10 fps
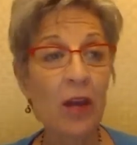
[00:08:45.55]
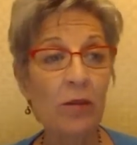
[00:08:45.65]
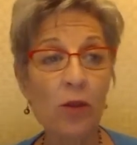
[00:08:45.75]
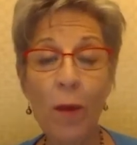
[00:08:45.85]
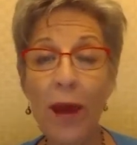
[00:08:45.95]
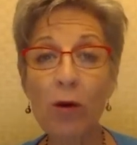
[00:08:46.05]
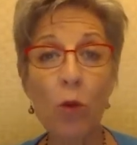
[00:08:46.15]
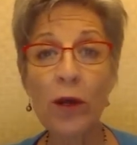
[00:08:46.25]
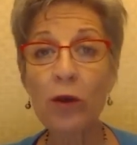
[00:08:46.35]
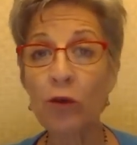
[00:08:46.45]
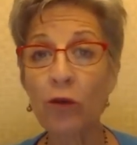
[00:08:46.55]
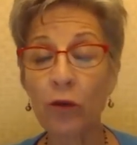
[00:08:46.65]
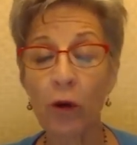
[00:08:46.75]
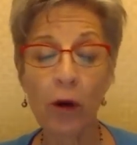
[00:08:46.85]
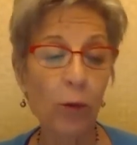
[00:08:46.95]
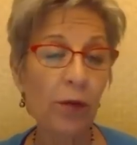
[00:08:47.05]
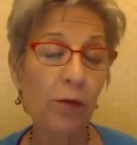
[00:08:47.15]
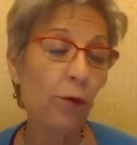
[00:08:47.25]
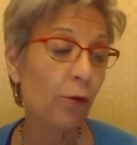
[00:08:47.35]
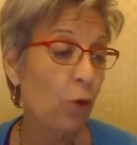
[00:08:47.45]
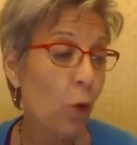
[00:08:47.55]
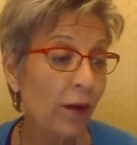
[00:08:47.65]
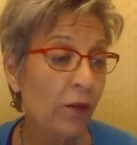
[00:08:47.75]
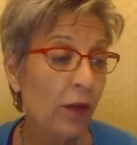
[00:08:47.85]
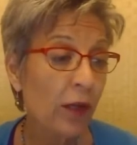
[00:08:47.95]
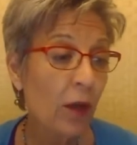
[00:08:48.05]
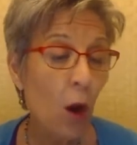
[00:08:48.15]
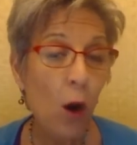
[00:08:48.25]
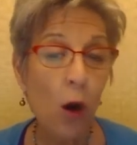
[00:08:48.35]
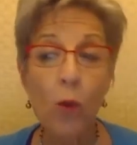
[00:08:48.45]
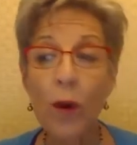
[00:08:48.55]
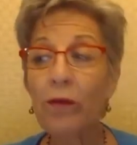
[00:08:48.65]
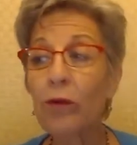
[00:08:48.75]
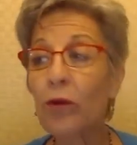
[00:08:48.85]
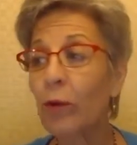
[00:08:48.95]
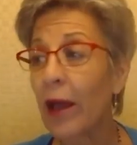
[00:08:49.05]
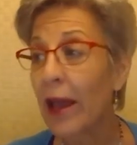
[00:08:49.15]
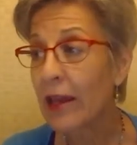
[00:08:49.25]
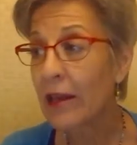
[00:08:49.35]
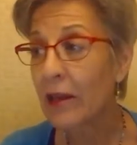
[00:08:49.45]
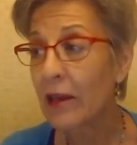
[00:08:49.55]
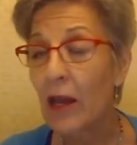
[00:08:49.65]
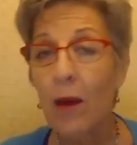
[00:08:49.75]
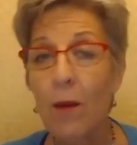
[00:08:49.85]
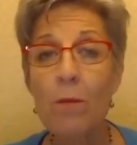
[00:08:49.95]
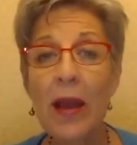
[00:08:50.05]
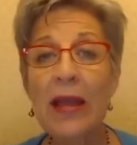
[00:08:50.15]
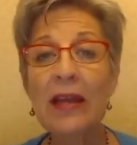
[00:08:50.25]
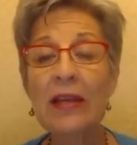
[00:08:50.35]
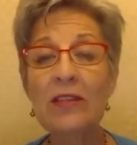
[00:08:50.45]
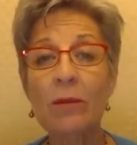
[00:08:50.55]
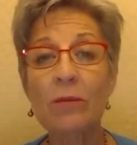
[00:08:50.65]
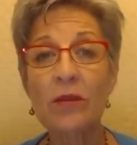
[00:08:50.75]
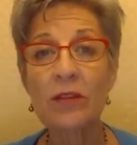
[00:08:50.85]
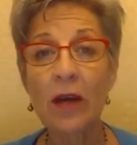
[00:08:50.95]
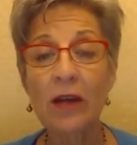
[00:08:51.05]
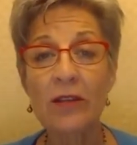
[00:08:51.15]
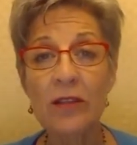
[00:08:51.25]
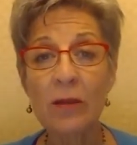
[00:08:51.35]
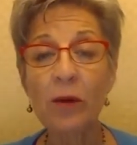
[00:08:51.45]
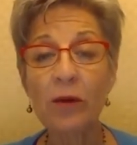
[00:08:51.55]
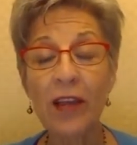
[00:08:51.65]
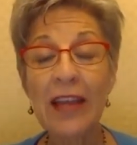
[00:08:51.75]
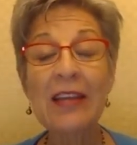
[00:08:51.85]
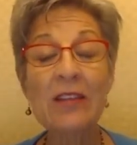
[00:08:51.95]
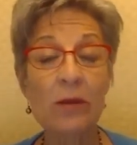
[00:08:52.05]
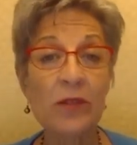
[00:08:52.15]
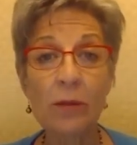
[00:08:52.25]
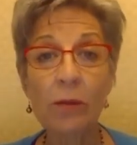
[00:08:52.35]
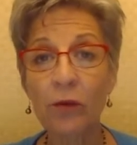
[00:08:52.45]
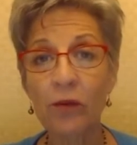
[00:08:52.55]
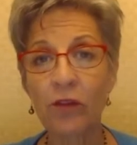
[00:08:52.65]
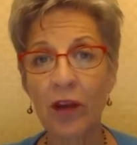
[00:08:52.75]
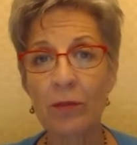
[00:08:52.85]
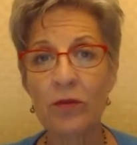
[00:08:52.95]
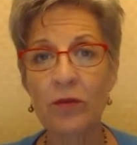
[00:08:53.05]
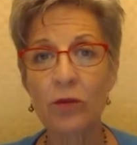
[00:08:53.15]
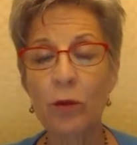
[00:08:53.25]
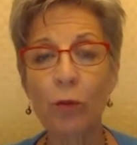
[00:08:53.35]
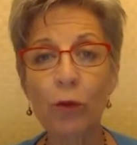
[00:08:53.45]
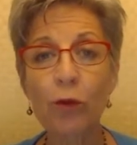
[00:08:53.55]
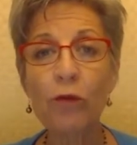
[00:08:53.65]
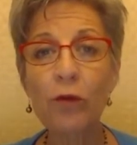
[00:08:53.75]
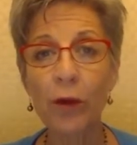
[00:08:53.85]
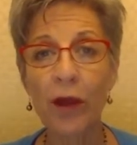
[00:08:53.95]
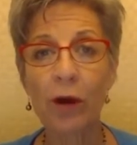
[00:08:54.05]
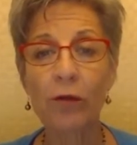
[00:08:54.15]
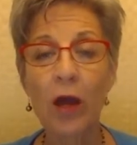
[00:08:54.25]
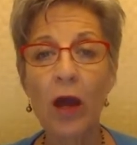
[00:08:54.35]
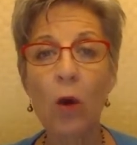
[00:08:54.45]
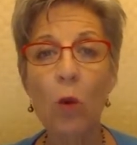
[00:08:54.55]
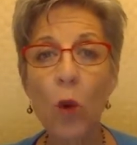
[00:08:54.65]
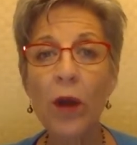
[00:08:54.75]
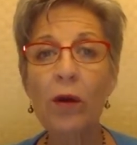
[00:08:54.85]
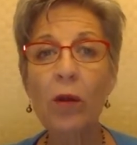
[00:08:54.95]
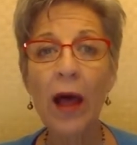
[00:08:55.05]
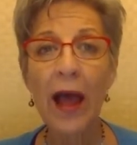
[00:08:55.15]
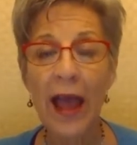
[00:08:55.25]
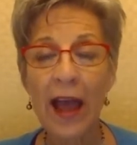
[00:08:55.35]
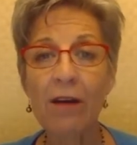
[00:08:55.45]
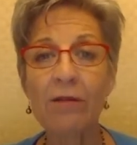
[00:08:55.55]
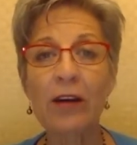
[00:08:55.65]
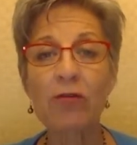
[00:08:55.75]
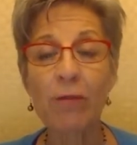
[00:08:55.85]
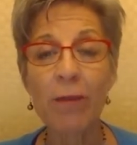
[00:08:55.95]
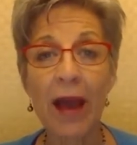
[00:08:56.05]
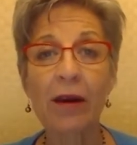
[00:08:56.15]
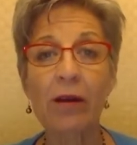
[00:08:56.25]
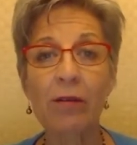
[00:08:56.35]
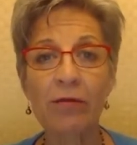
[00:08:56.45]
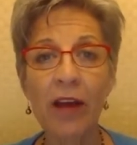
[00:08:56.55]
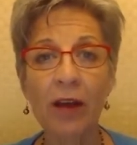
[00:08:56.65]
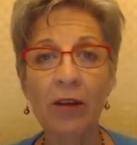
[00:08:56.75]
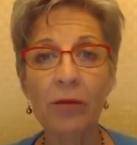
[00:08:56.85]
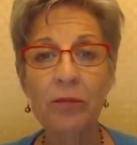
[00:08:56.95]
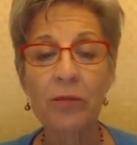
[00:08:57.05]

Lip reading: No matter when you start, whether you're 20 or whether you're 80, taking some simple steps to improve your health will have a dramatic effect.